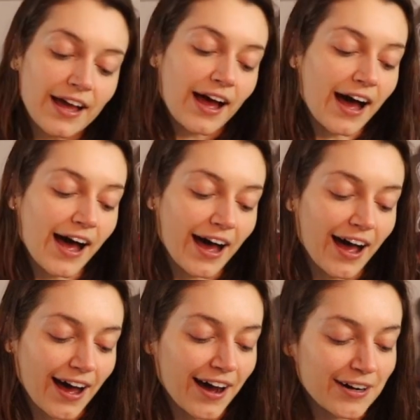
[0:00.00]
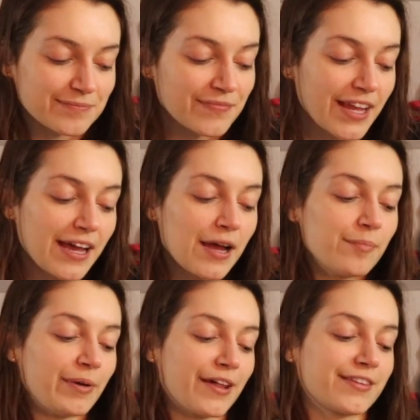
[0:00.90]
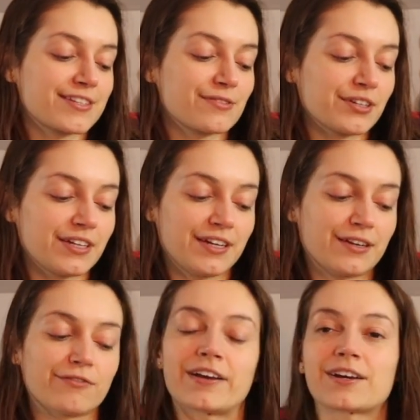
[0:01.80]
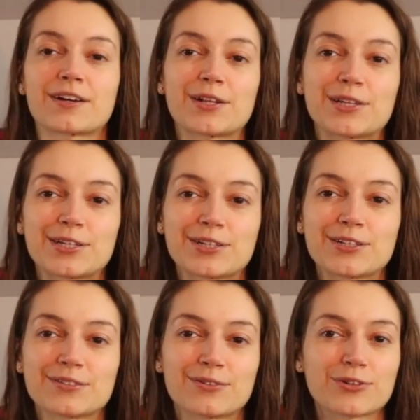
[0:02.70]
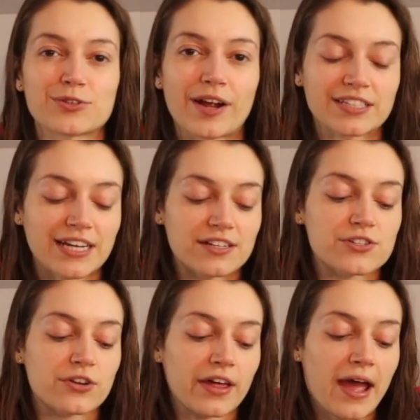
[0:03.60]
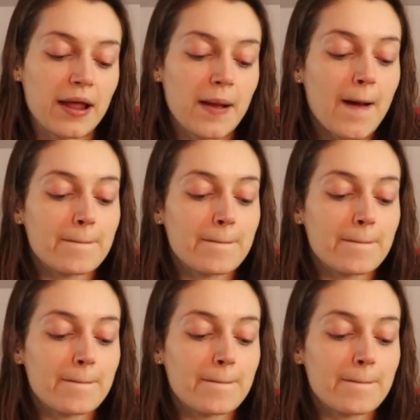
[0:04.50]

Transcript: Yes. um, Beth doesn't really give, like, a clear or direct answer to that.